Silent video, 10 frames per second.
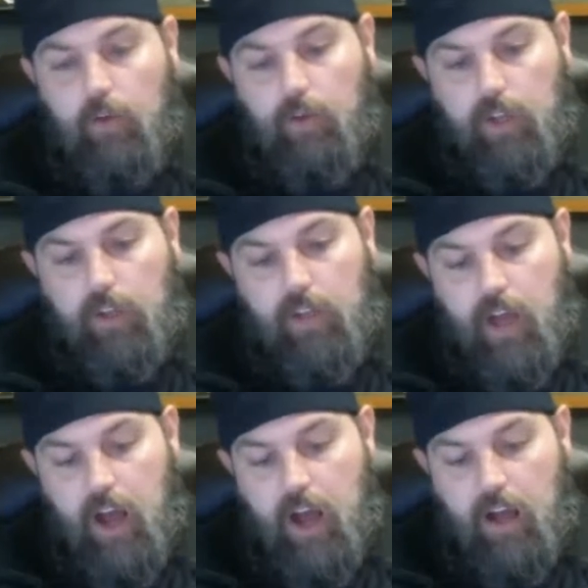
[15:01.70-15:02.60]
with
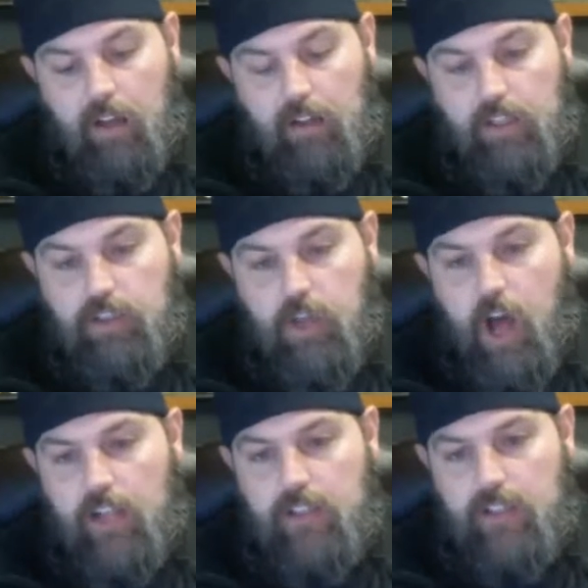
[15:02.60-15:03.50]
these
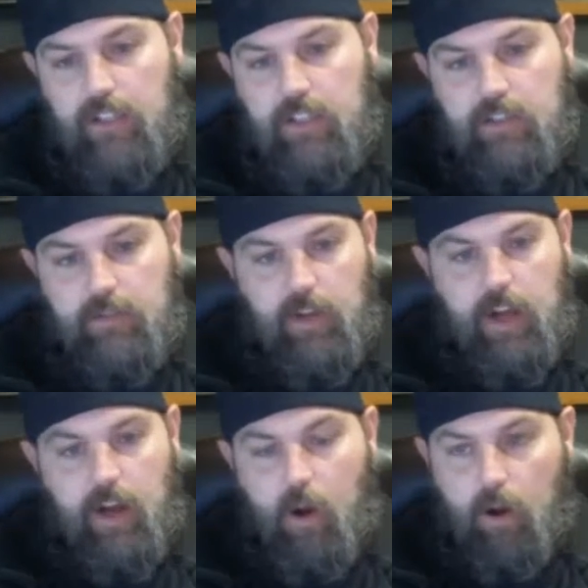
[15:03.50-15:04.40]
thoughts, these
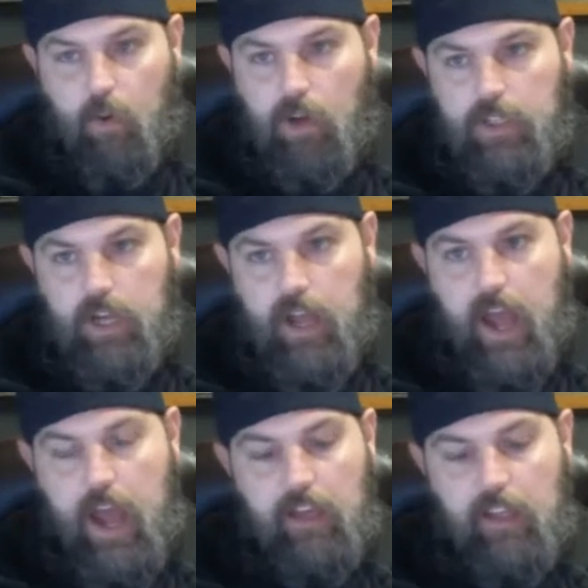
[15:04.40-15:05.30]
artworks that I
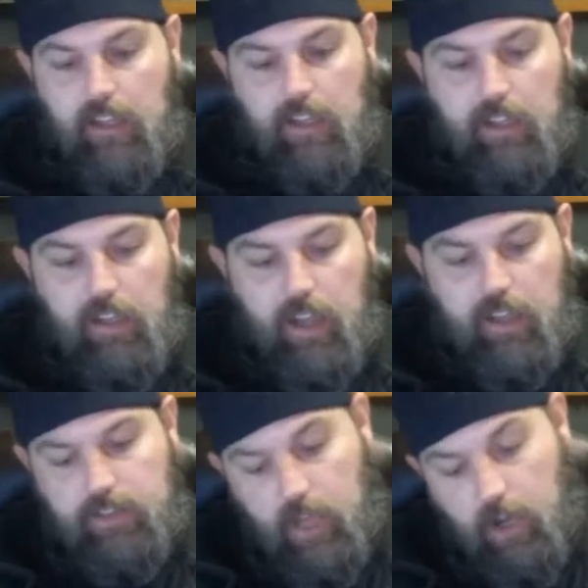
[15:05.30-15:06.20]
had.
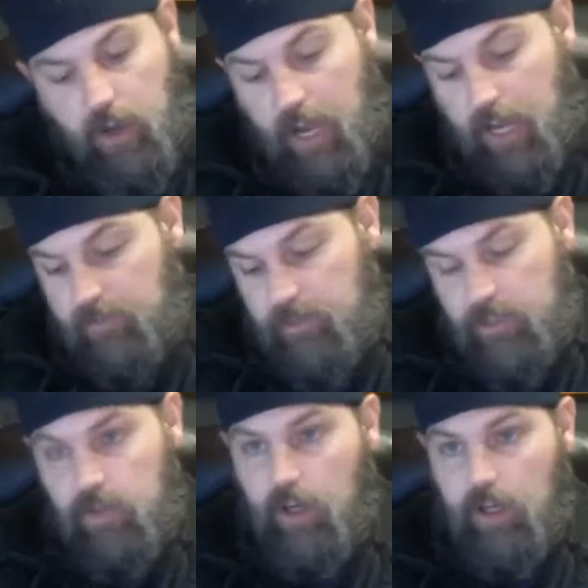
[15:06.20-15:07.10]
So I
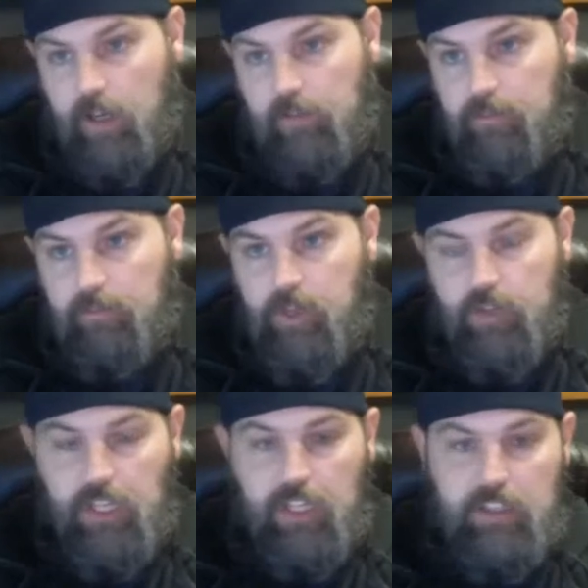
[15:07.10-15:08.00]
started
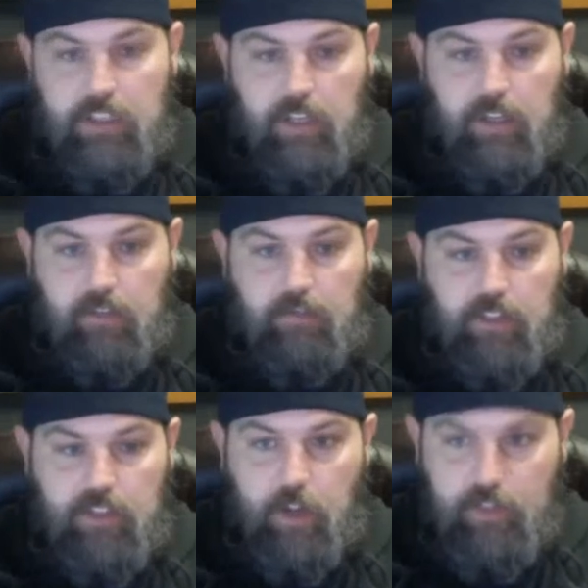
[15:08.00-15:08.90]
moving into
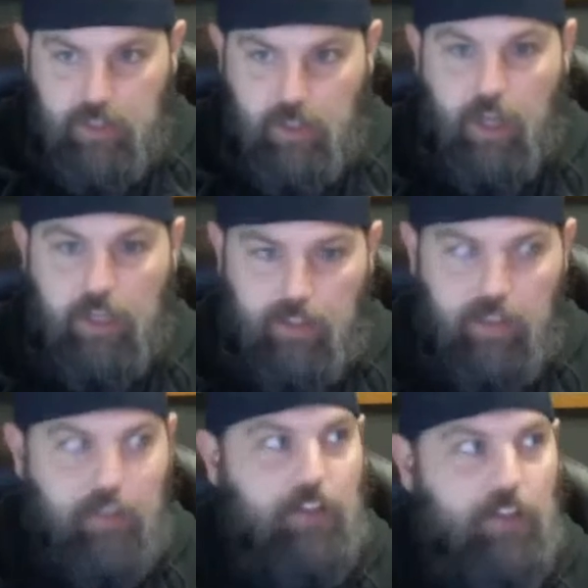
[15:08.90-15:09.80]
slight
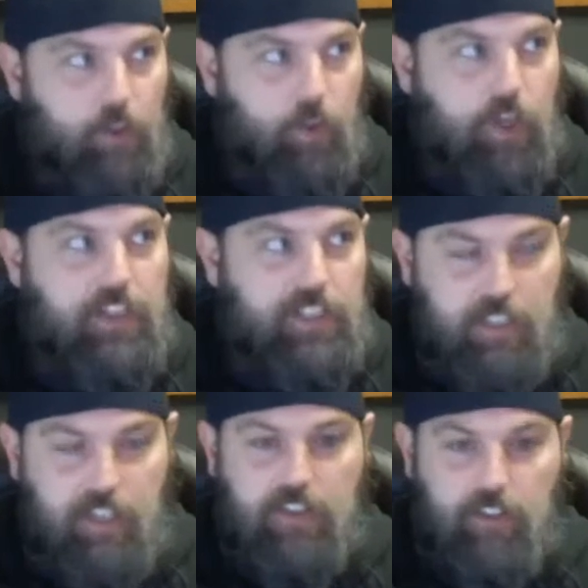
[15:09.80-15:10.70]
tweaks
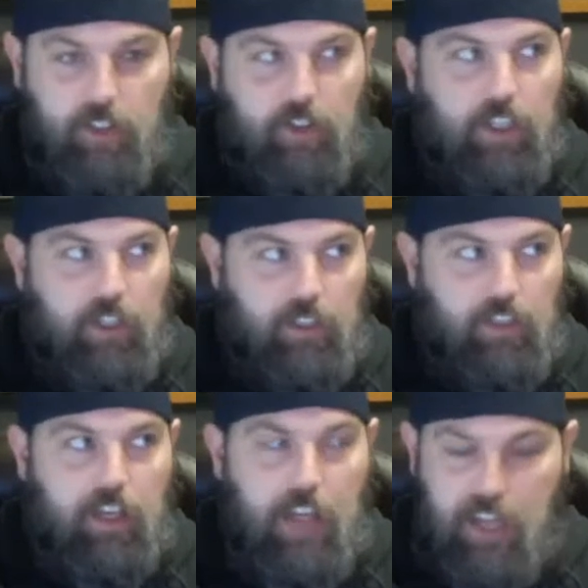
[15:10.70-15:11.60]
in digital and
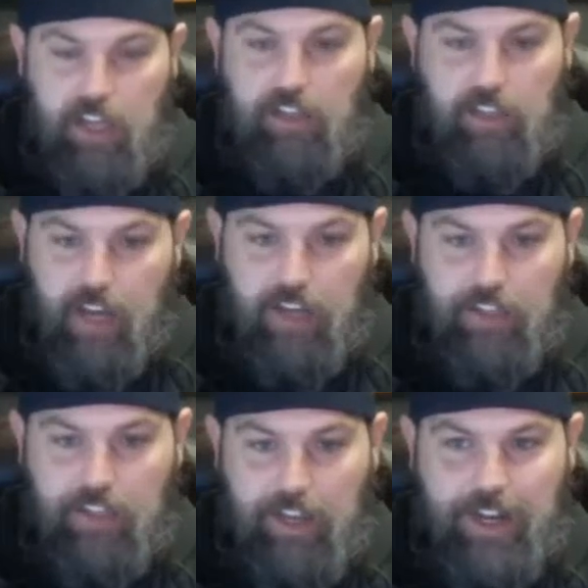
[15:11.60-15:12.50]
hid it and kind of
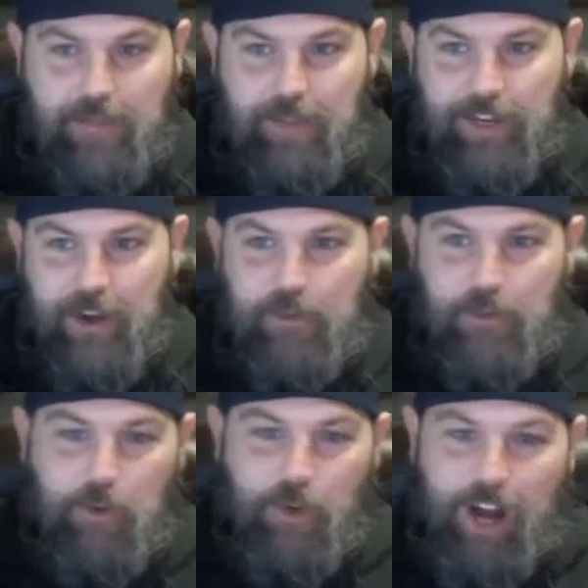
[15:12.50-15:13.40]
didn't let anybody know
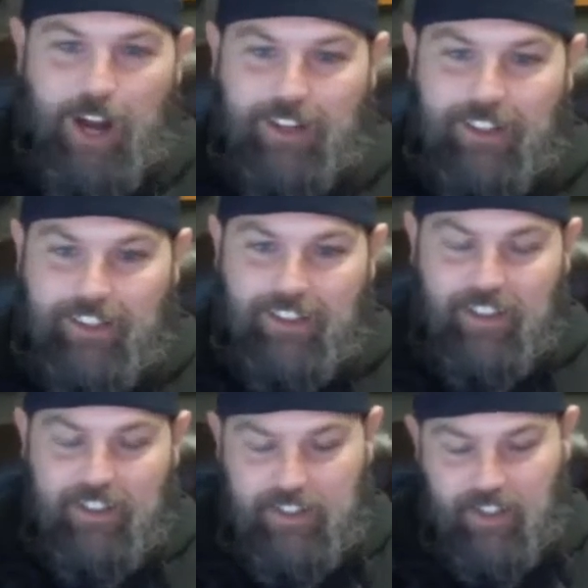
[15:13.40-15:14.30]
for a while
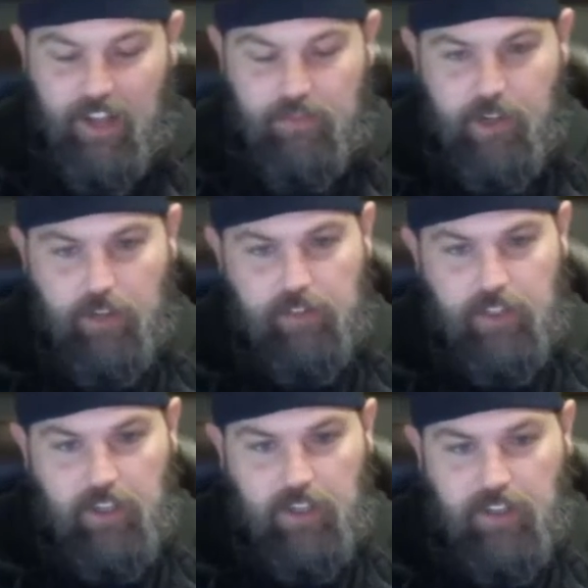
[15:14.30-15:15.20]
until I felt
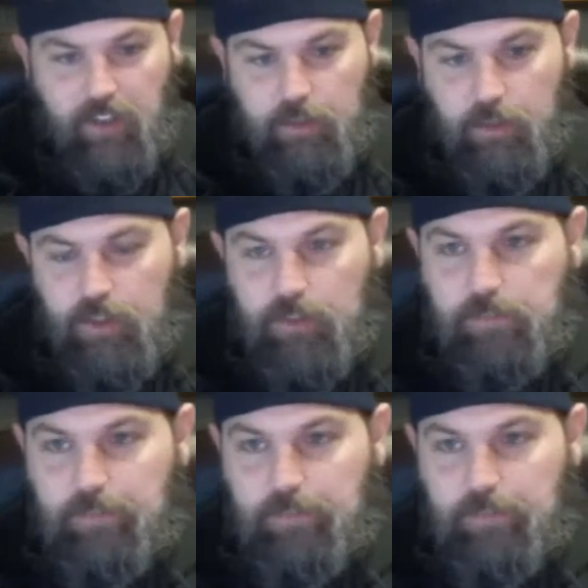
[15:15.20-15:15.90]
comfortable.